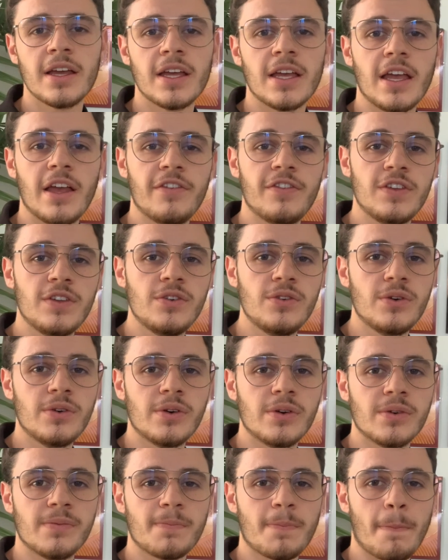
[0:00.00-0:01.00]
If
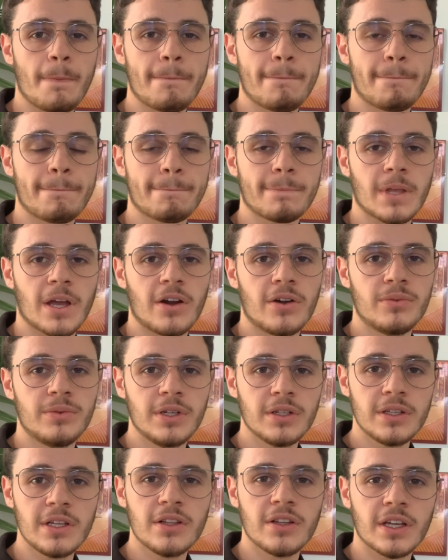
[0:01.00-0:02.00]
you are
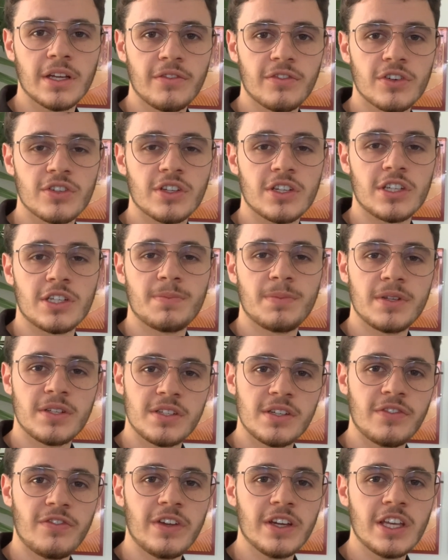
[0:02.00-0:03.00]
really looking for something
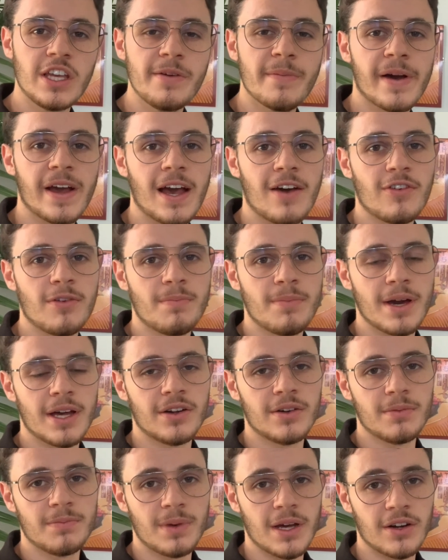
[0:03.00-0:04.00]
specific, you might have a
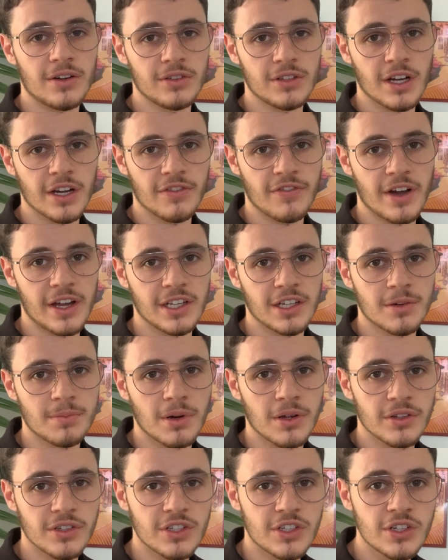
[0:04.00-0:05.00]
better luck finding on
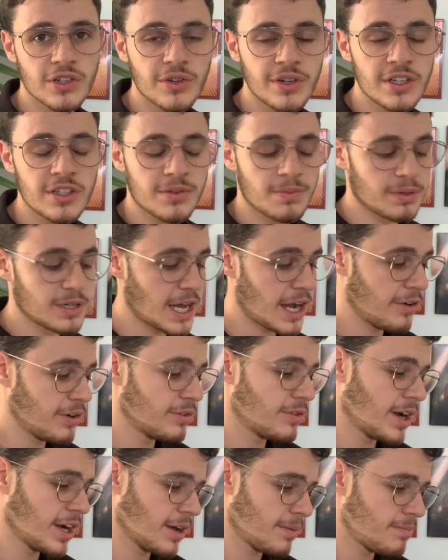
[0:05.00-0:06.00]
Paula's Choice, but I would
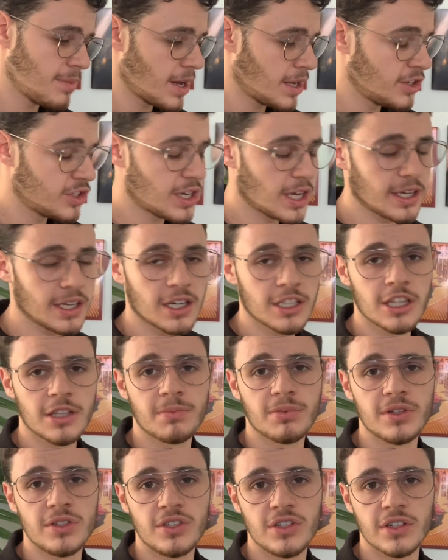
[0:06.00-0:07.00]
recommend checking out the
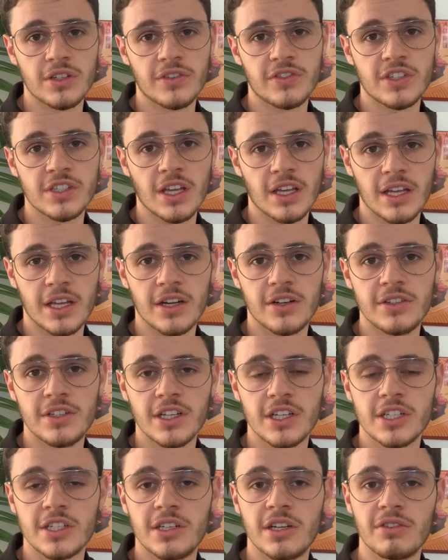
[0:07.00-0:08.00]
Preserve Skincare
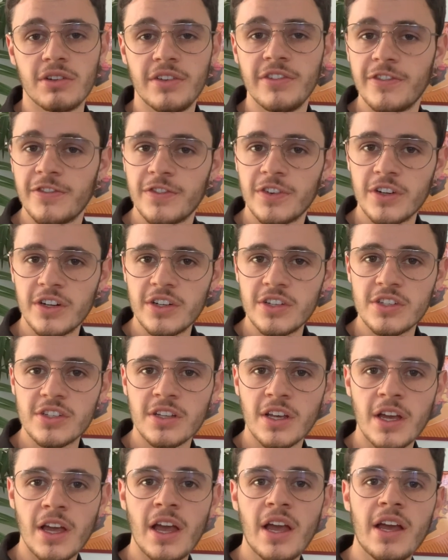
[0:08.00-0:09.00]
Dictionary first.
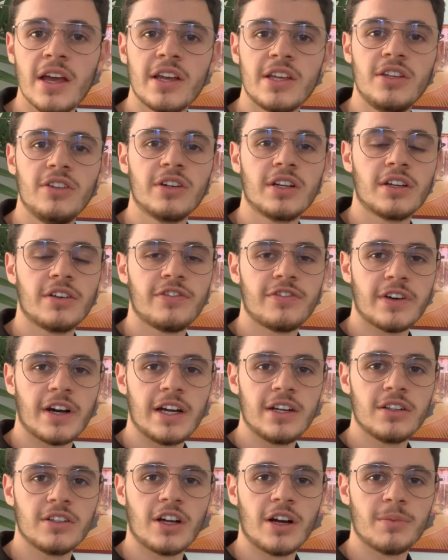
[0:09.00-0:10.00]
You're gonna find
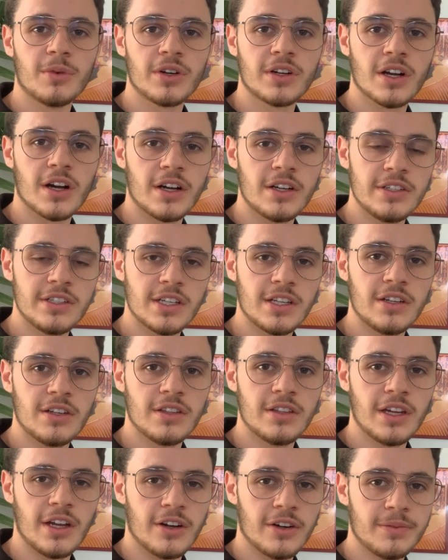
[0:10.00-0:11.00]
a lot more content
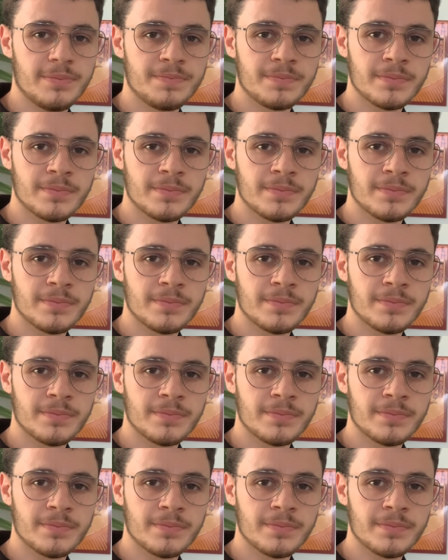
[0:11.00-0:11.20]
there.